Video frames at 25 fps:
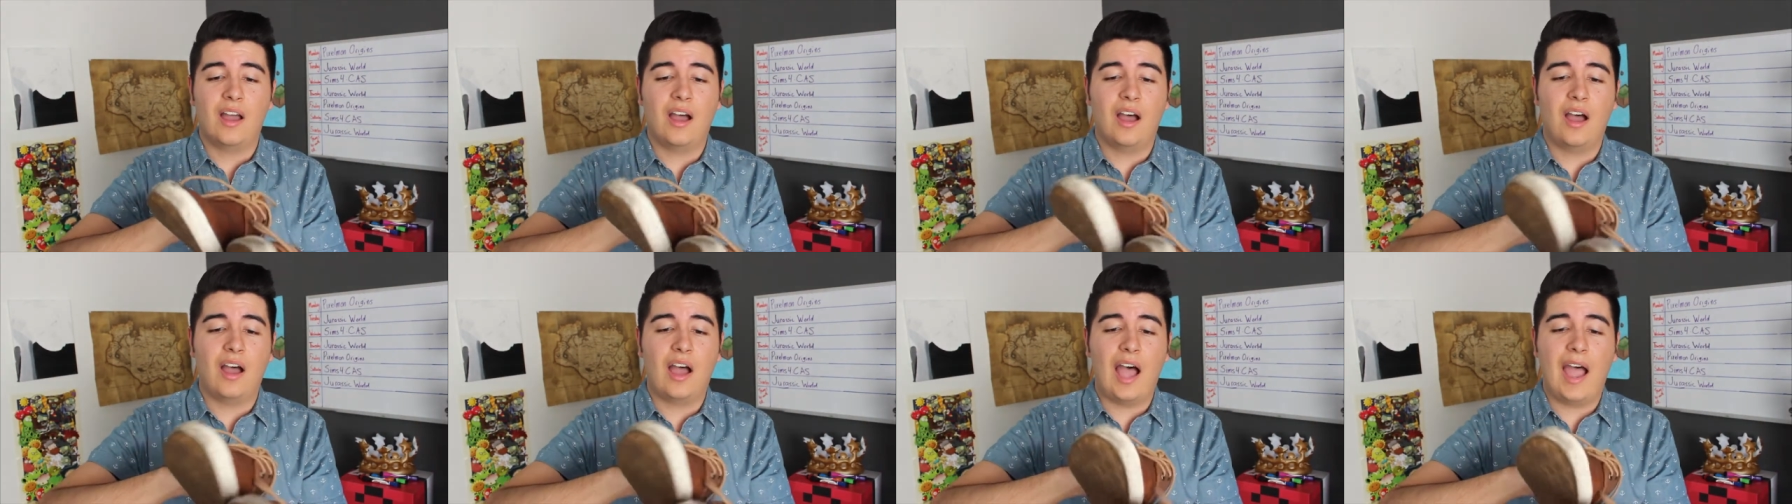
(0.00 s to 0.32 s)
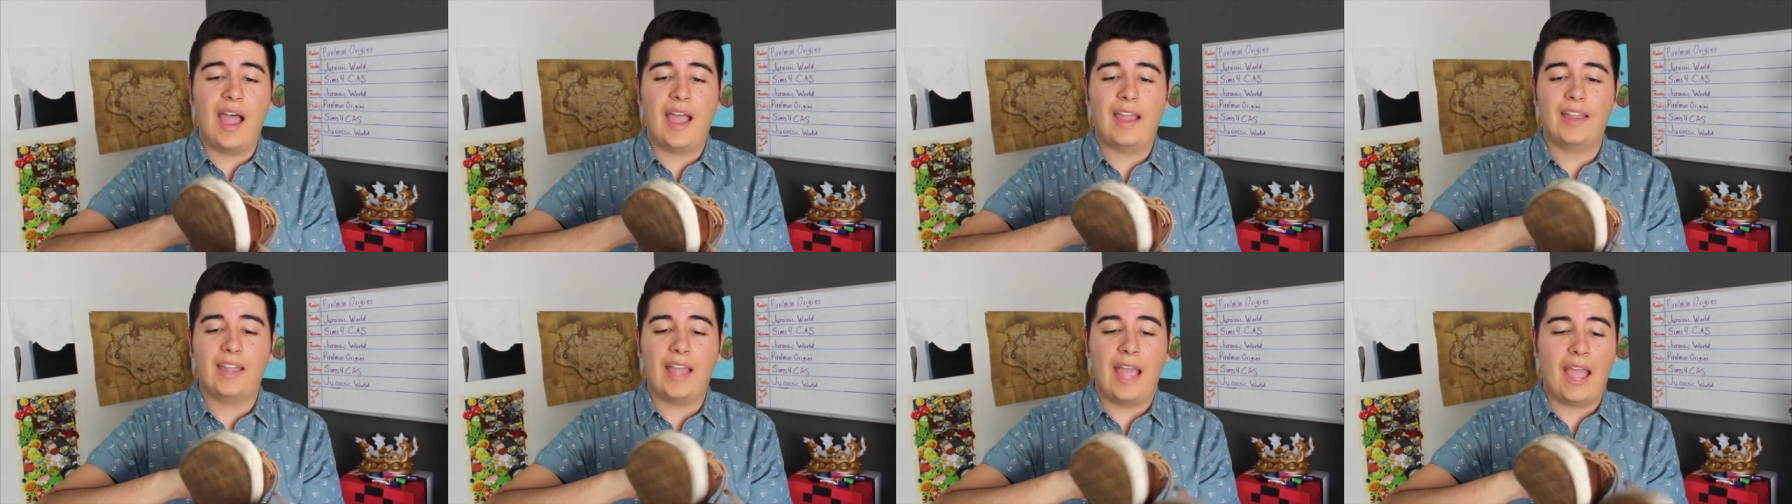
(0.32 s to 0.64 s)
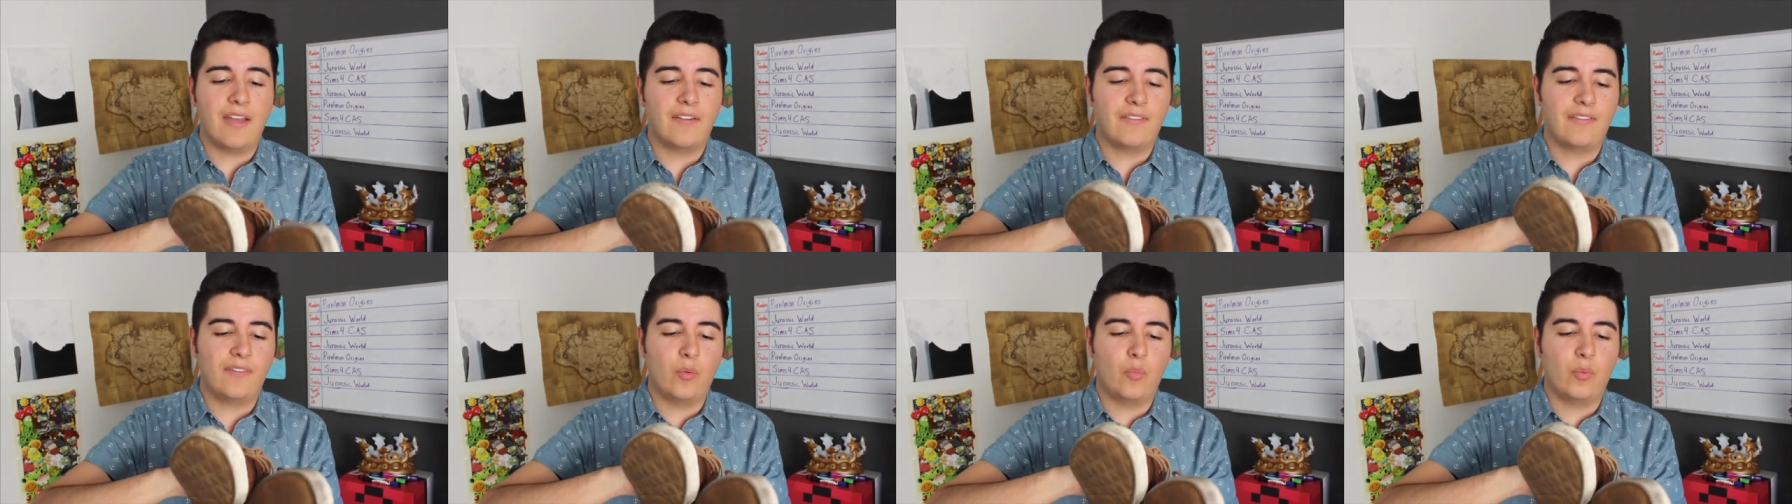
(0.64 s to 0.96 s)
Uh, I
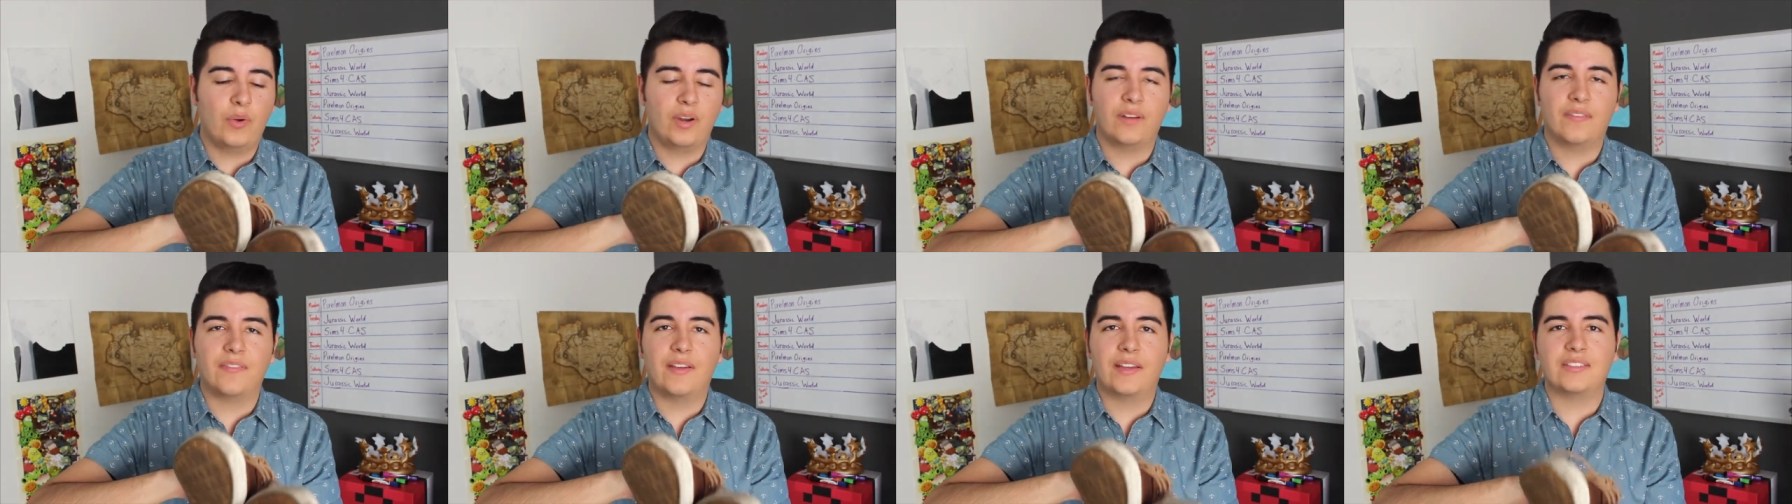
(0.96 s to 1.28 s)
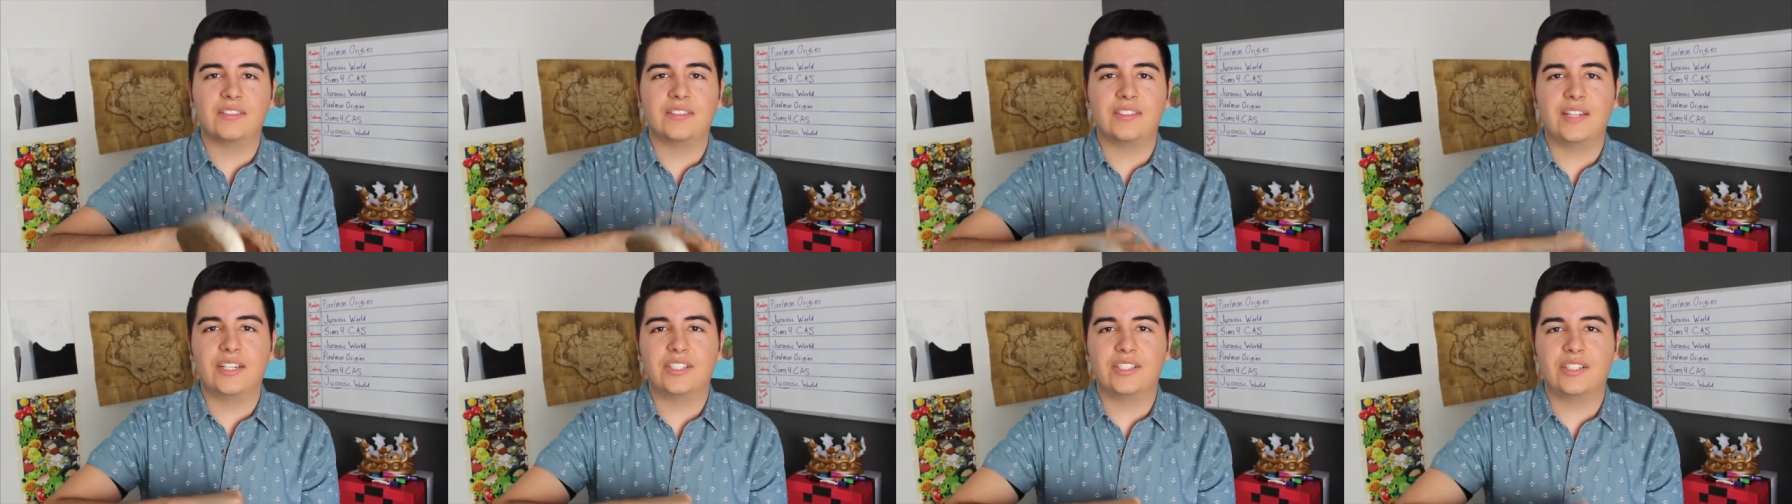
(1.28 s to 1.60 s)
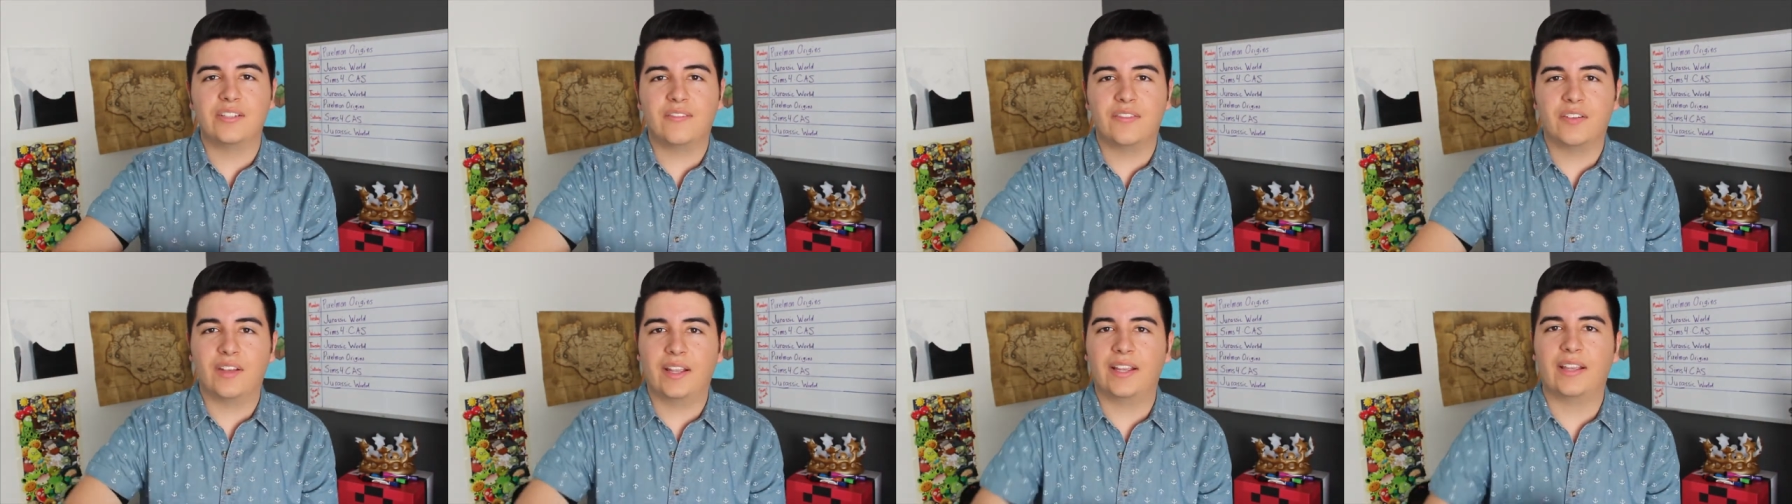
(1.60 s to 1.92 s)
have a weird
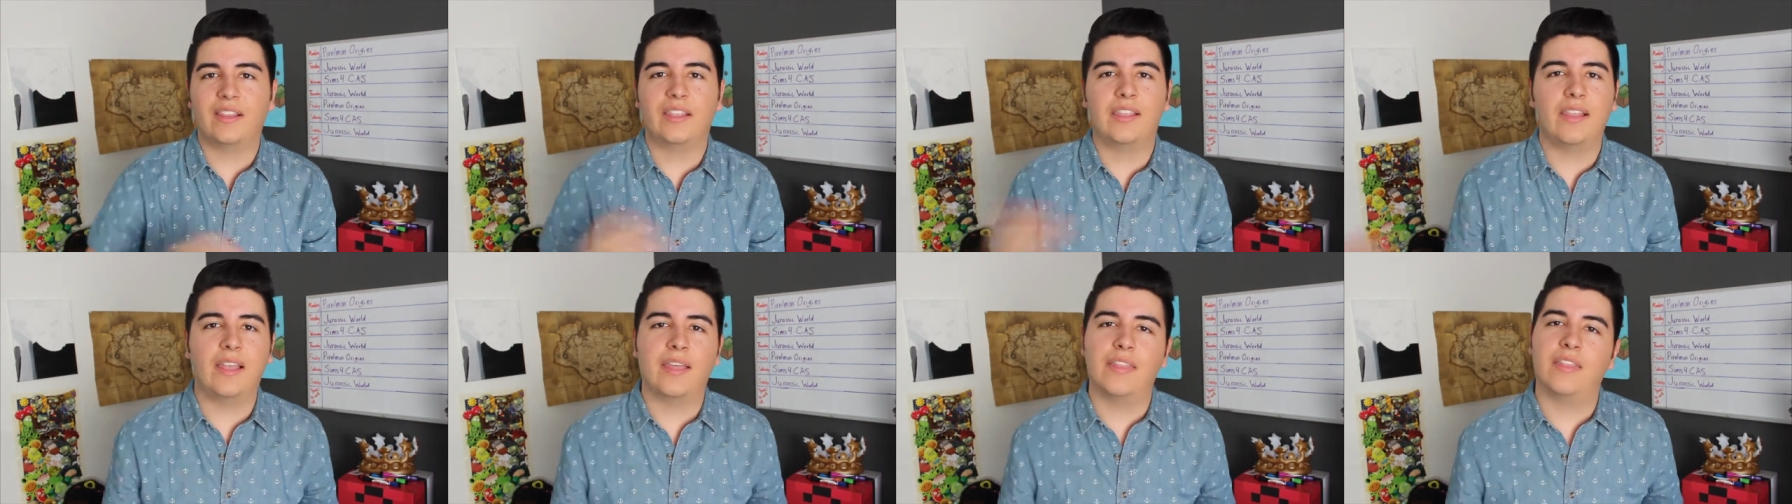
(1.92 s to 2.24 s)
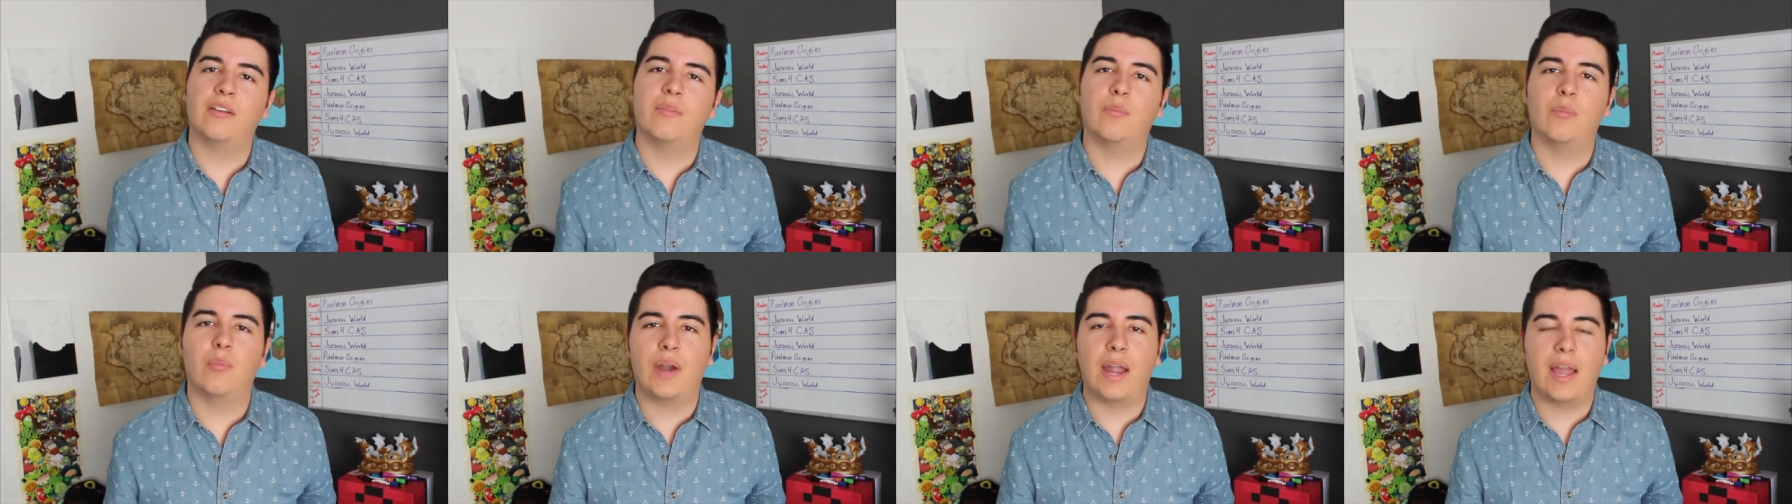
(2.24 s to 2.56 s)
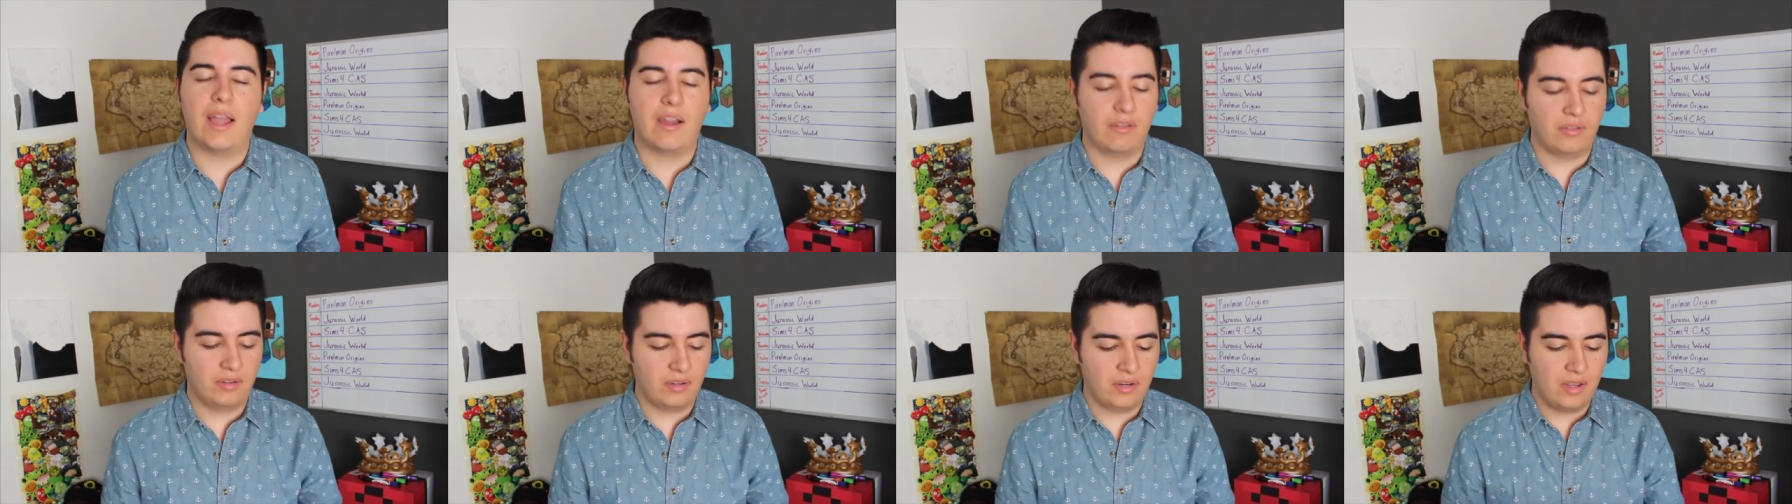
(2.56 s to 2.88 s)
fascination for like leather
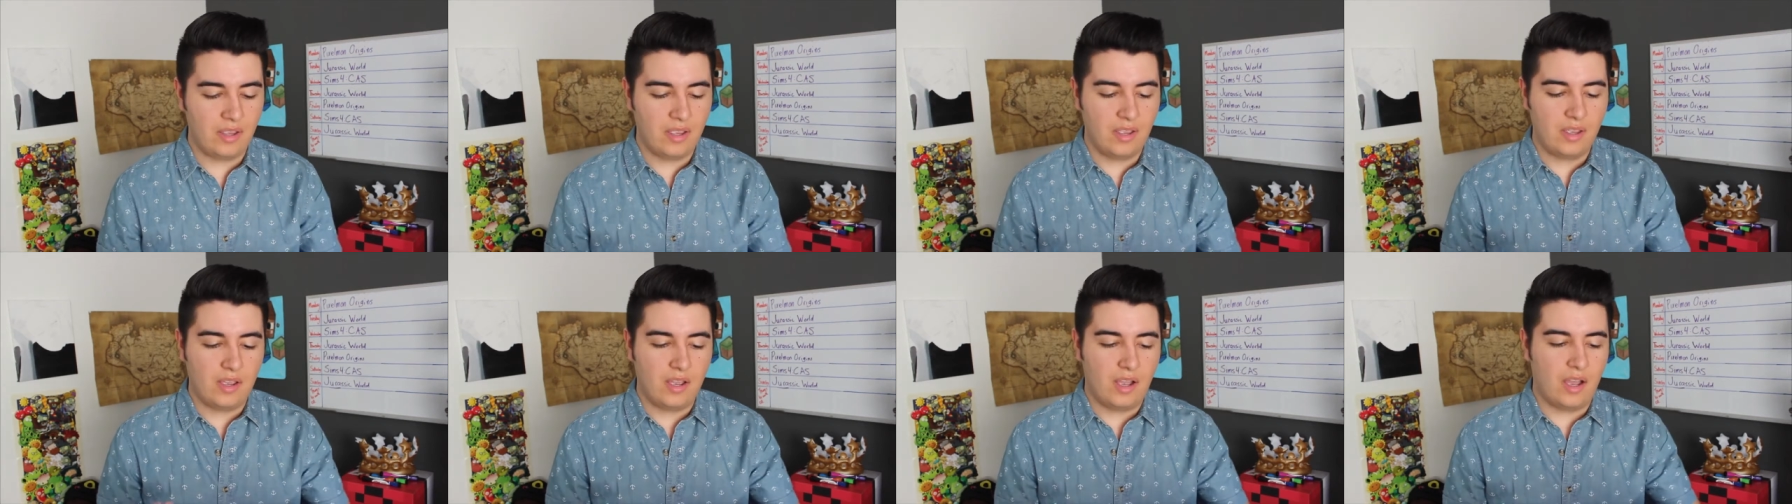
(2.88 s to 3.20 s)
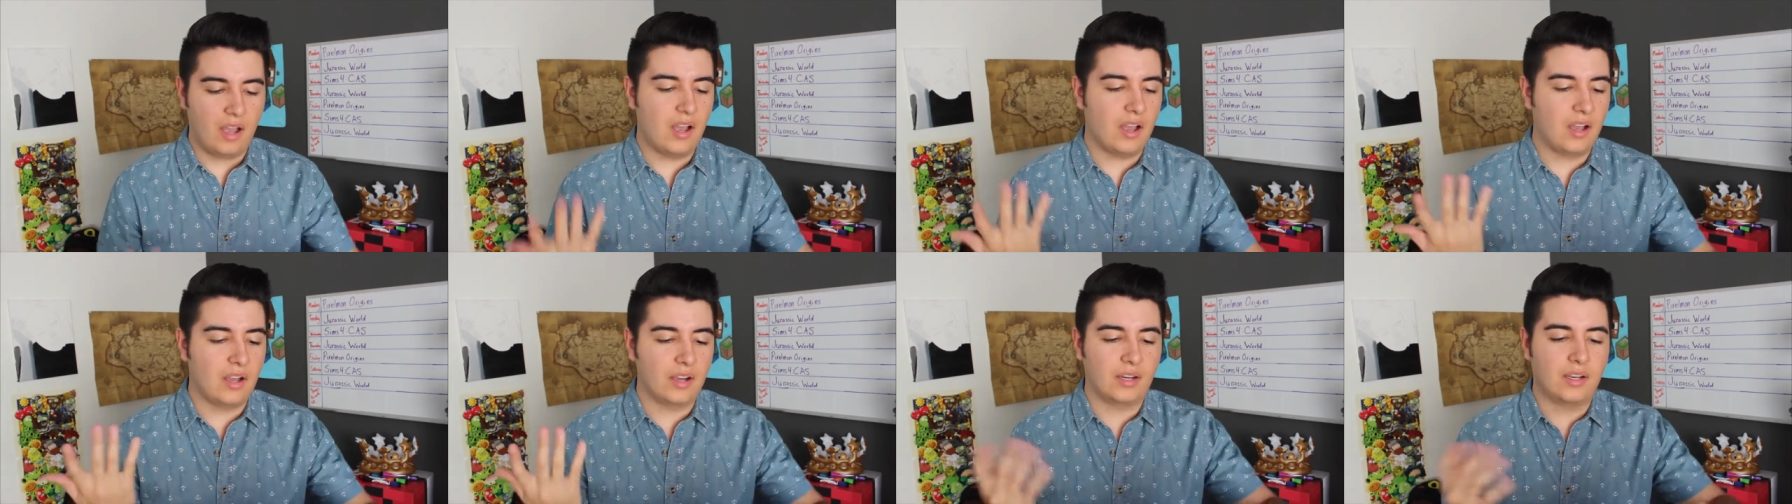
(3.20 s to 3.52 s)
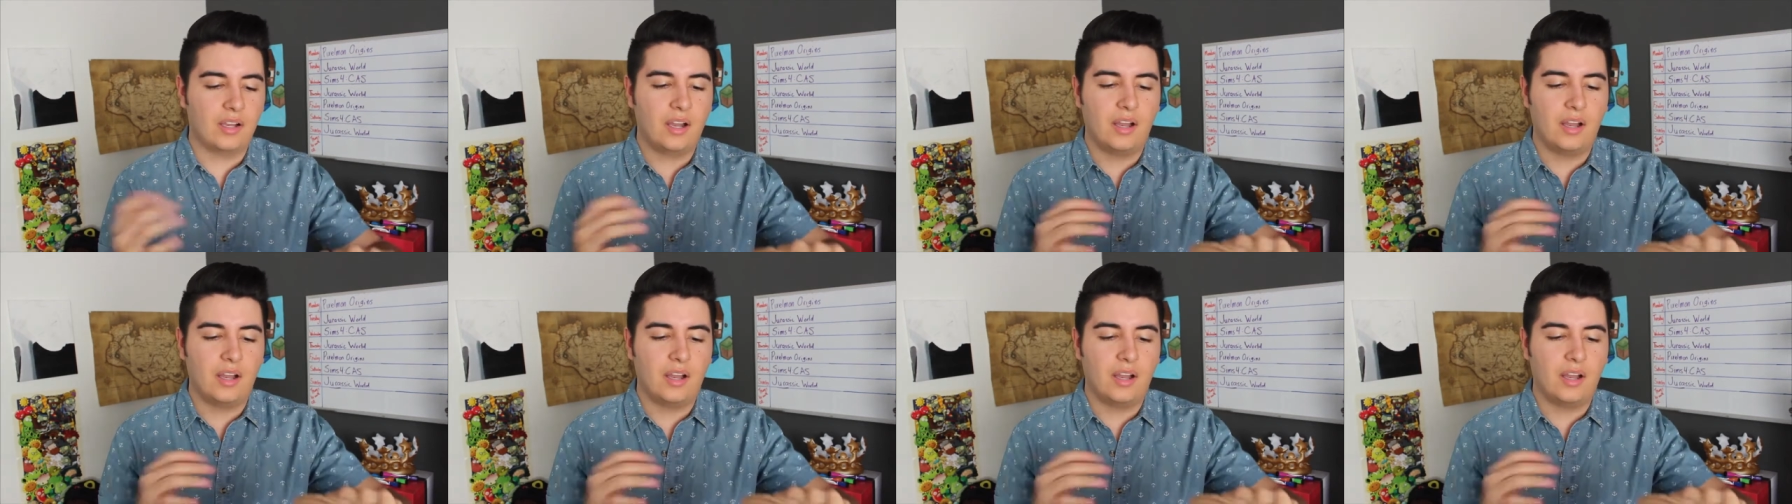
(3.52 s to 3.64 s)
brown uh,